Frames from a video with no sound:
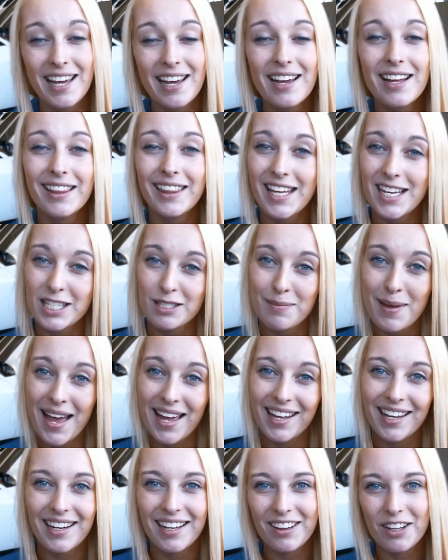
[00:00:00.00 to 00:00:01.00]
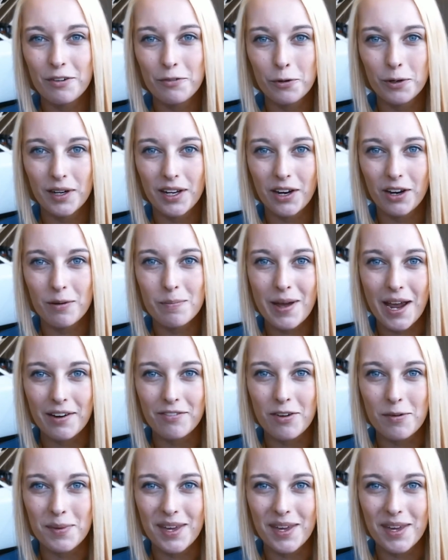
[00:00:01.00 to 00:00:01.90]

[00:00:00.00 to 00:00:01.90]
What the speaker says: Thanks, Matt, and I look forward to hearing back from you.